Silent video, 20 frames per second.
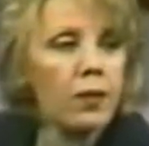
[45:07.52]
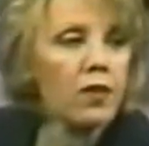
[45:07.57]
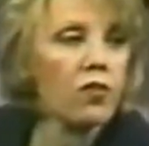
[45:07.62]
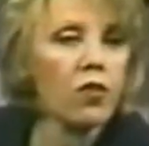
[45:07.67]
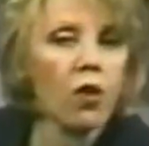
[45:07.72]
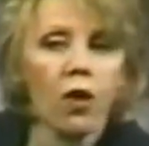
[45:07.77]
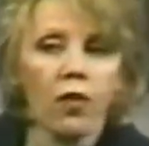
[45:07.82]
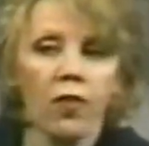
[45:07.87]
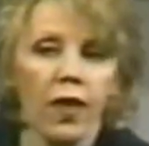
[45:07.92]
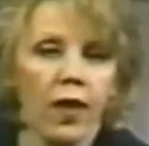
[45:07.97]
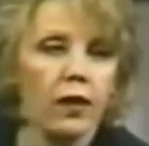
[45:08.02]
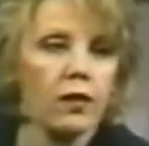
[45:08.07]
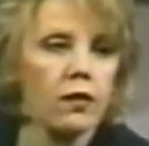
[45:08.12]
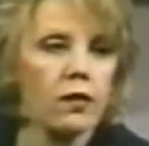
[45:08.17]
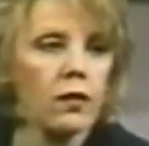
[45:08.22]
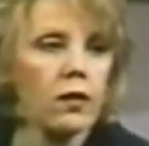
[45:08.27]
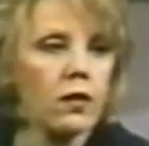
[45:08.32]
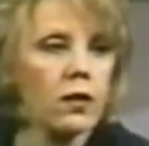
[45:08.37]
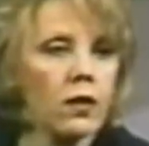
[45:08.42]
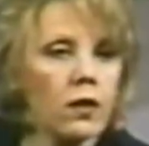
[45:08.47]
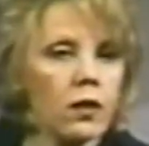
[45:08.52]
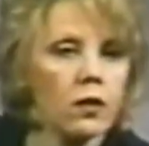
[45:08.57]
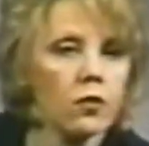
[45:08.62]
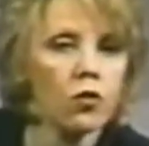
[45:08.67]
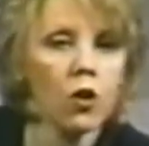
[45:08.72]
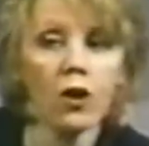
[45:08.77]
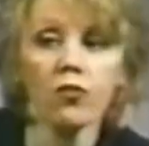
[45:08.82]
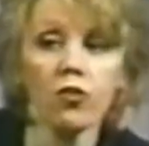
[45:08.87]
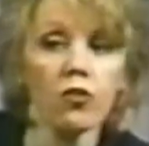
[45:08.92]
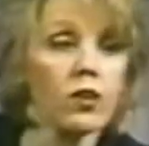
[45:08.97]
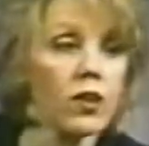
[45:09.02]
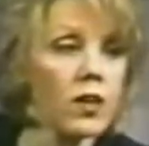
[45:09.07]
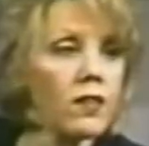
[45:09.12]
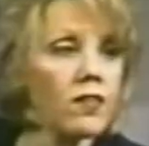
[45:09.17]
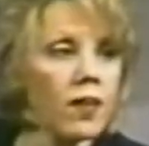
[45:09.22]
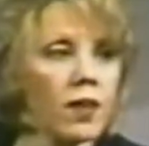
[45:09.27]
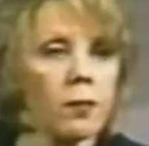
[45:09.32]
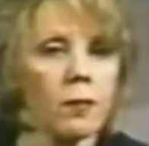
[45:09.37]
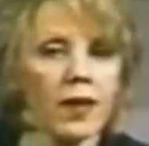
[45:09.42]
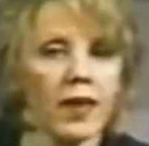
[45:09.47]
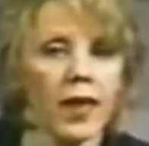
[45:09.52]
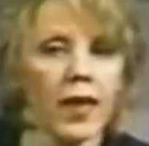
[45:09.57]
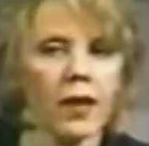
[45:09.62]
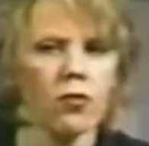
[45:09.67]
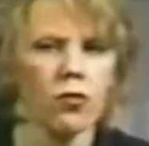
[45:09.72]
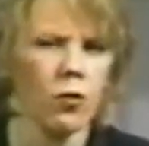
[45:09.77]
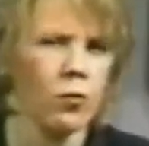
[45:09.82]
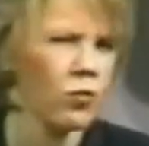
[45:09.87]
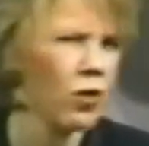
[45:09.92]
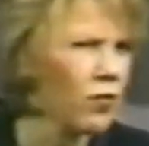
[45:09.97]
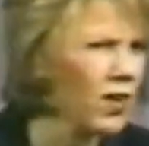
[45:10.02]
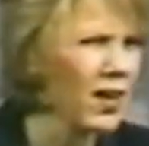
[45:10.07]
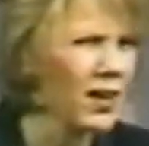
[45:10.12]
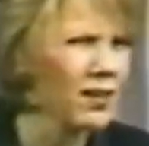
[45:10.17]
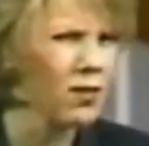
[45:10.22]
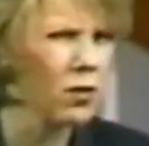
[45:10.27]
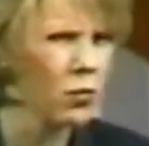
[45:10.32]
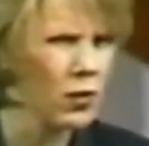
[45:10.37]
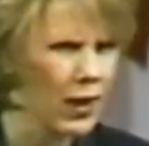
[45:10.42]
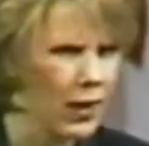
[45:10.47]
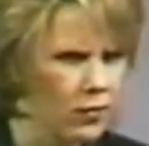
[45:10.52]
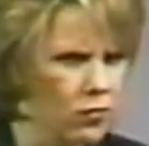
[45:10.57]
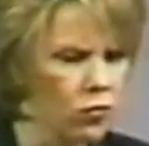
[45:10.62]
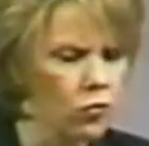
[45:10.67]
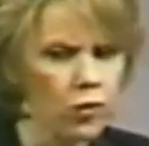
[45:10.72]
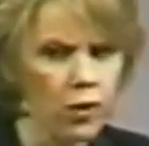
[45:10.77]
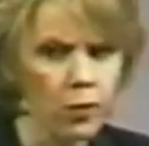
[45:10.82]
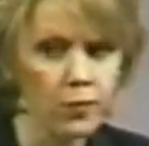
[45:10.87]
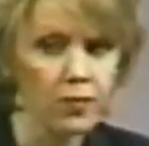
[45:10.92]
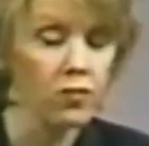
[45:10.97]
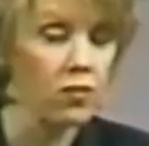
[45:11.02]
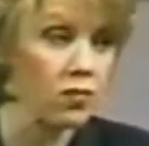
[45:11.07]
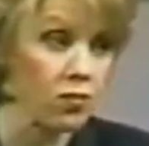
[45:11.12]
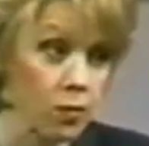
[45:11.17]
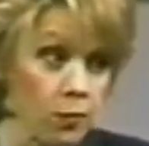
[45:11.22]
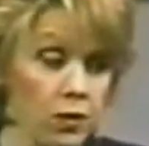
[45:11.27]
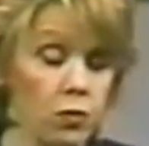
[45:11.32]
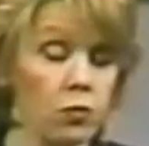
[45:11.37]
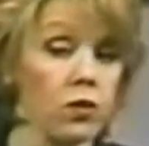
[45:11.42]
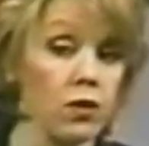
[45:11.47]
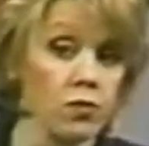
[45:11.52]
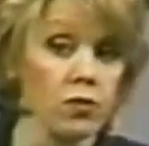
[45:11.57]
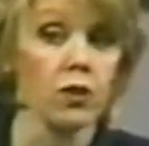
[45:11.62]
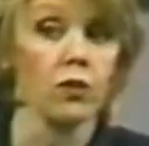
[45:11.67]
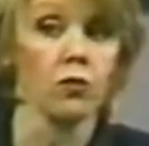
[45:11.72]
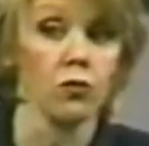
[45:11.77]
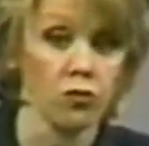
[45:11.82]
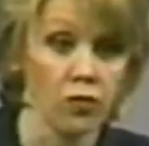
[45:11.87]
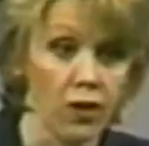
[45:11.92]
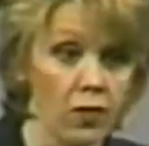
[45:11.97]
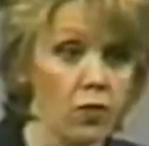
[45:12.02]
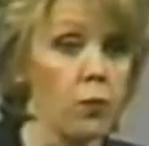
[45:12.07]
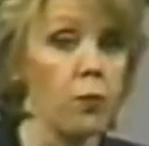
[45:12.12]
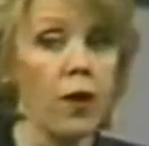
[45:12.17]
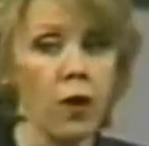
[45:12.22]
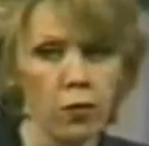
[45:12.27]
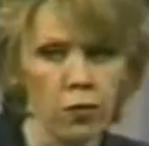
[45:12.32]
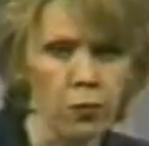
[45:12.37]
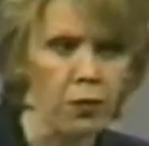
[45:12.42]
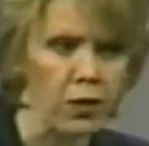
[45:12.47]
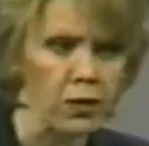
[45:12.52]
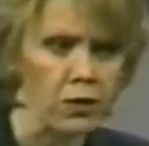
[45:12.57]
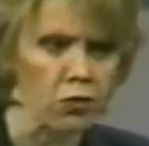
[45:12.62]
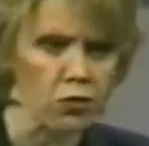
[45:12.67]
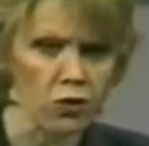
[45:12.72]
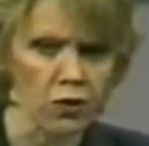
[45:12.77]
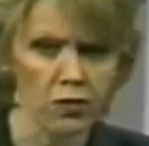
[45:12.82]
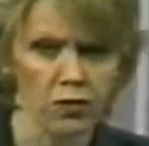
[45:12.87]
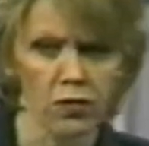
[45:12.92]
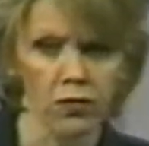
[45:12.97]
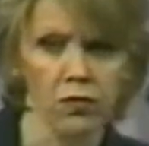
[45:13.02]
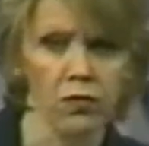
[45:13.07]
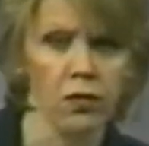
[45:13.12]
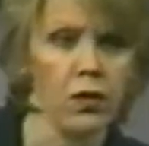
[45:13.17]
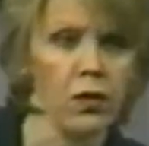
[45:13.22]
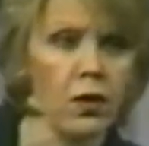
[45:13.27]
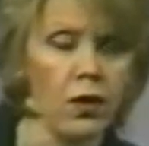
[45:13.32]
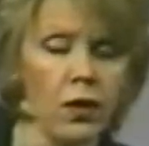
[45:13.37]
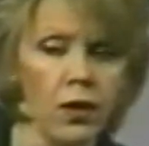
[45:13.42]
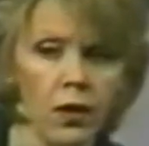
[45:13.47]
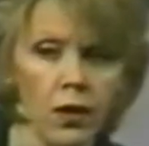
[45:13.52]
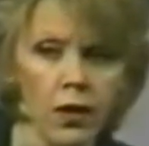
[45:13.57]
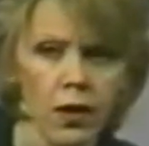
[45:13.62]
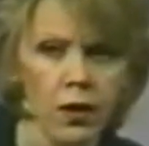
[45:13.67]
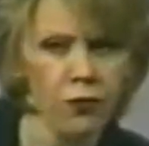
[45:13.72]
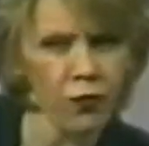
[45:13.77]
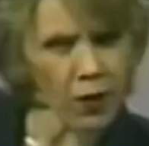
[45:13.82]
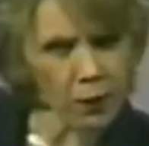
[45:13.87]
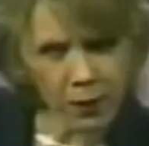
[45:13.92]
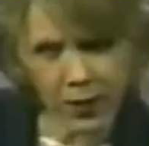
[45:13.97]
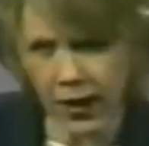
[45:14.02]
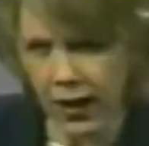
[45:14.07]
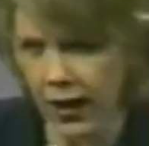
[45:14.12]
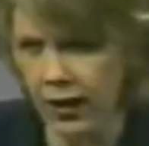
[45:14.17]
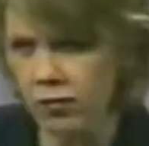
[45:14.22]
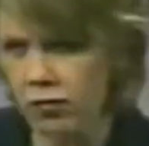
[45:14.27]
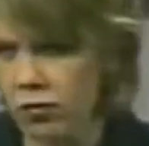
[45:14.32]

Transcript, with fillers: How many saw that? Taught your kids how to make a hexagram. Do you have any idea what a hexagram is to somebody who doesn't understand the power of the blood of Jesus? If I made a